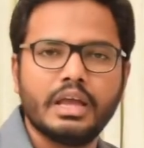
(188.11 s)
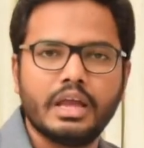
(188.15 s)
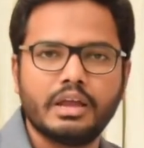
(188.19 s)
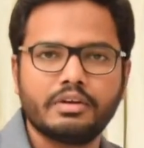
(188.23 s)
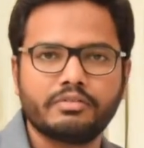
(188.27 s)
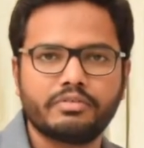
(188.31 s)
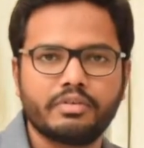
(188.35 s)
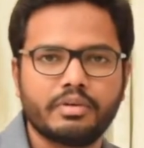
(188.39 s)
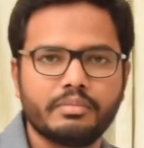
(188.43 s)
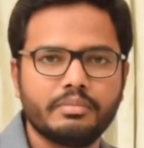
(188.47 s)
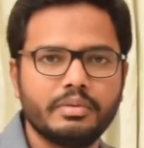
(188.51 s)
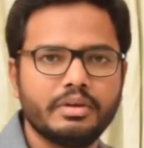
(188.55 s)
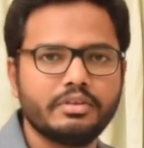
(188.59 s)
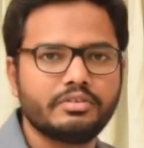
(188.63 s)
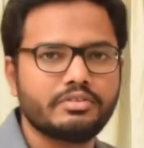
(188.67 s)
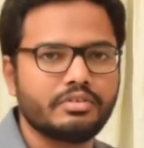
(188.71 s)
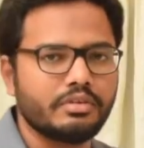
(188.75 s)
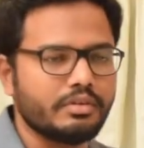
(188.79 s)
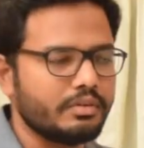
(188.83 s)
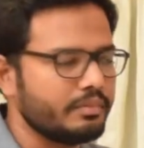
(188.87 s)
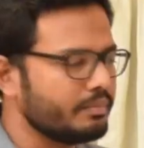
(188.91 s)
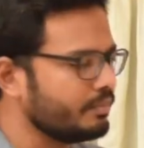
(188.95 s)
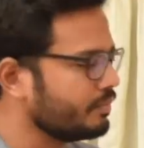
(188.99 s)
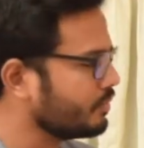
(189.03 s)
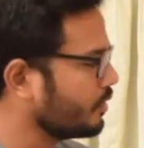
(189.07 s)

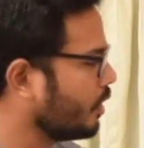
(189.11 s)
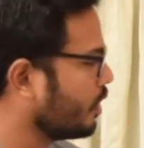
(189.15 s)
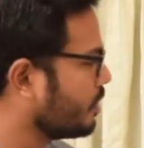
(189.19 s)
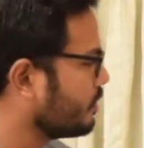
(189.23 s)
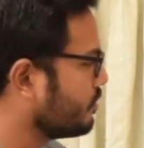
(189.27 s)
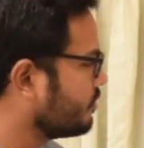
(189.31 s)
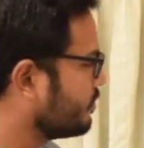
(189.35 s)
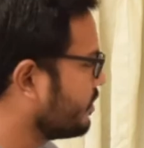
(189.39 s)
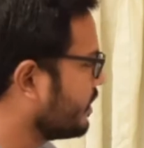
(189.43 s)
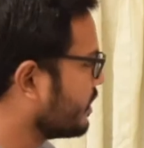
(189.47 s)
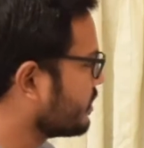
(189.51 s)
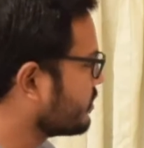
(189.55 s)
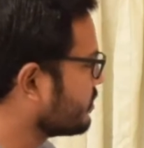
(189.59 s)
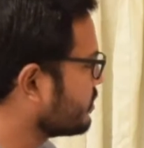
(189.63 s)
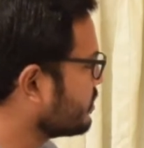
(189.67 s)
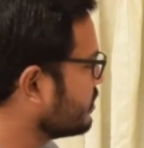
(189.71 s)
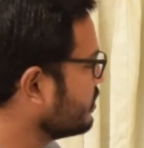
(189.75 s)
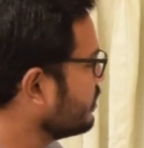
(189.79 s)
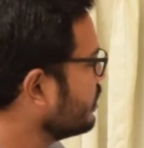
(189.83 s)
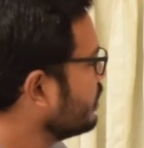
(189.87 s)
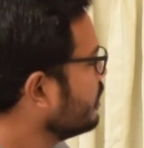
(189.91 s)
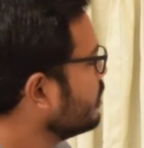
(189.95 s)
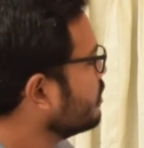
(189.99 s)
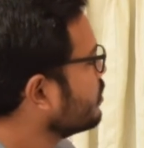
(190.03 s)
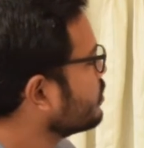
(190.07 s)
inflammation or
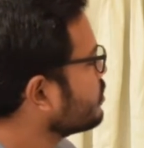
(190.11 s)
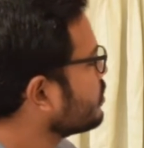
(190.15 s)
infection.